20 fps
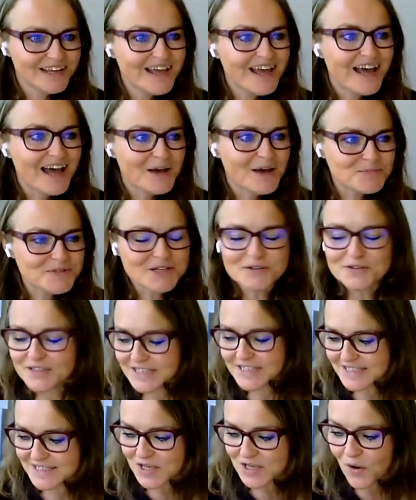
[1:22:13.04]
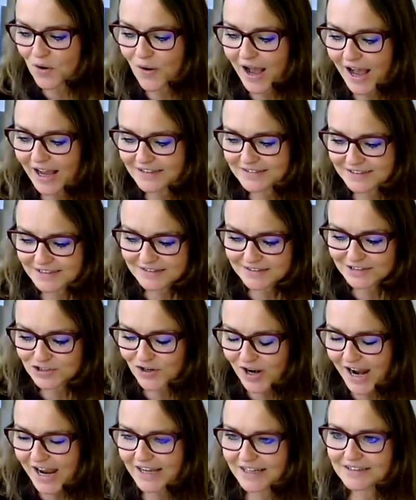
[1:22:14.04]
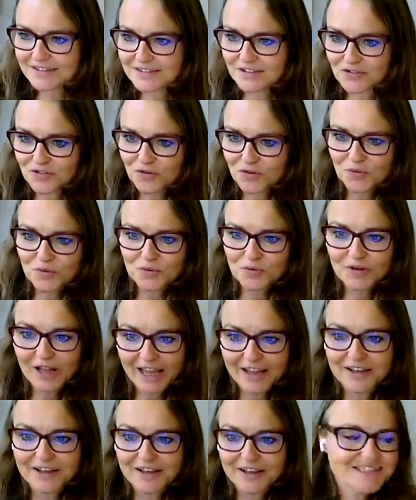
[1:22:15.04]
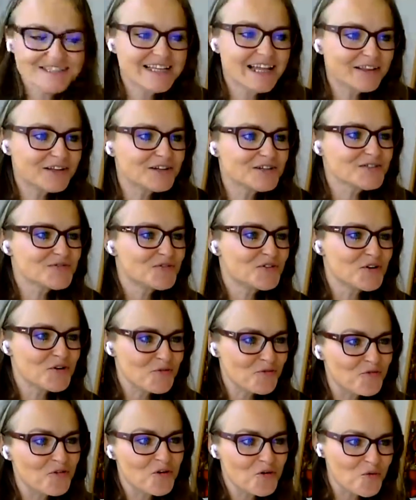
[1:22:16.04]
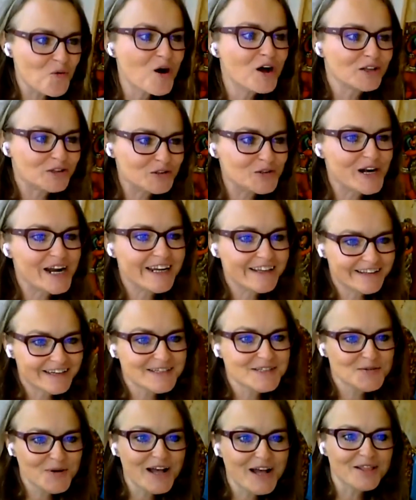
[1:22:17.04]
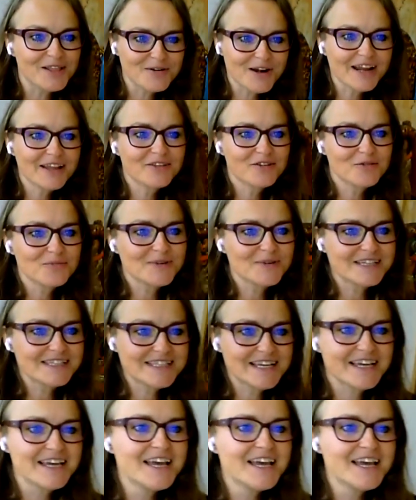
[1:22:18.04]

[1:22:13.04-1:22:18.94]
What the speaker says: Absolutely. So I did try it to like gold standards for what, right? As well, right? You may say.